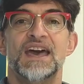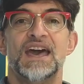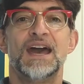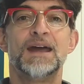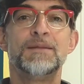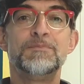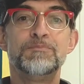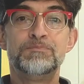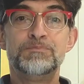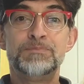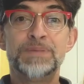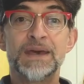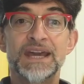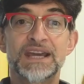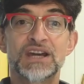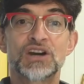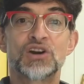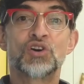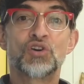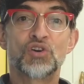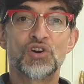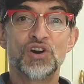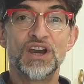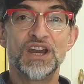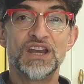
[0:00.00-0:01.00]
And
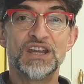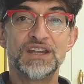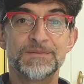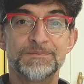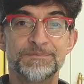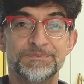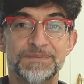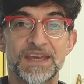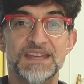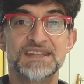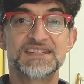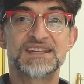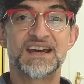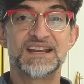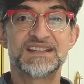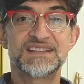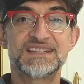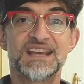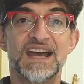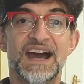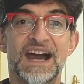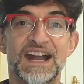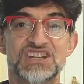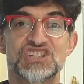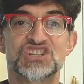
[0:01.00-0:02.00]
Bitcoin is
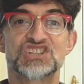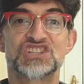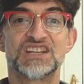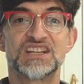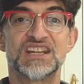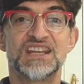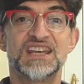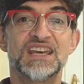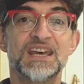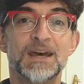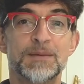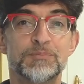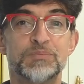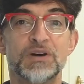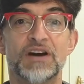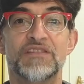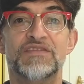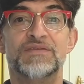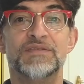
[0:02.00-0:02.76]
attached to the hip